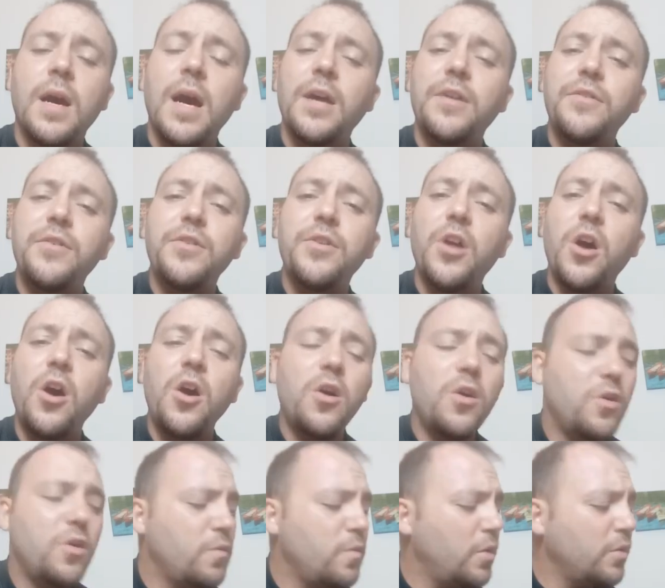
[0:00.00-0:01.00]
I don't
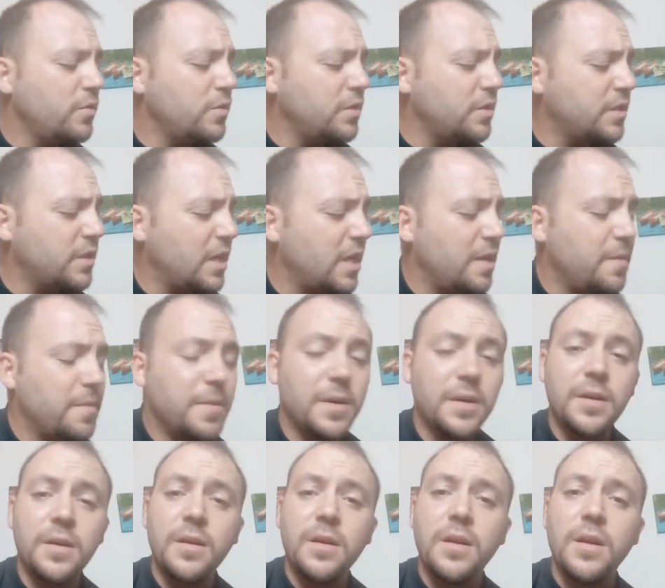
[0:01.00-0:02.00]
know what to say,
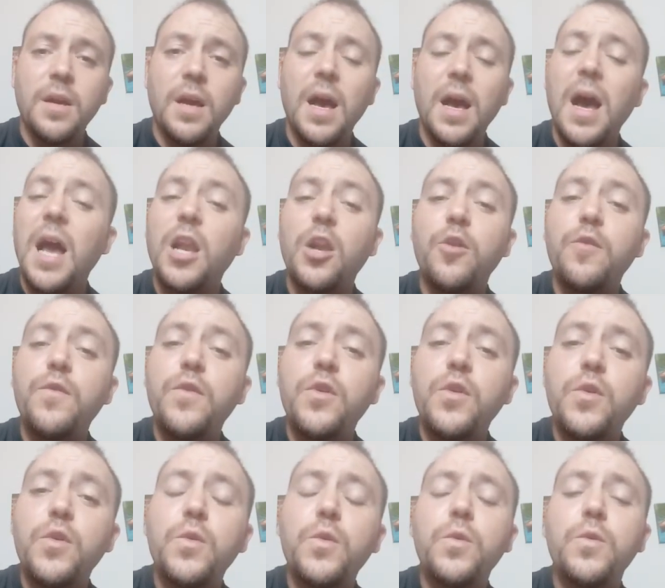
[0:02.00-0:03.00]
but I love
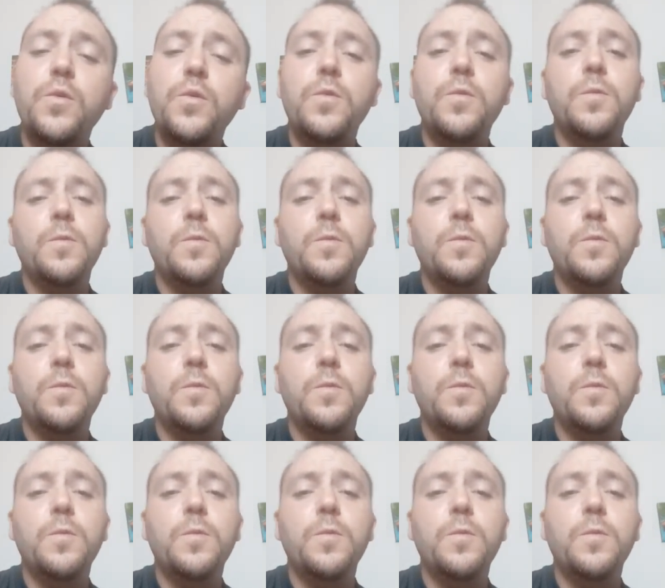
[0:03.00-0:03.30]
you.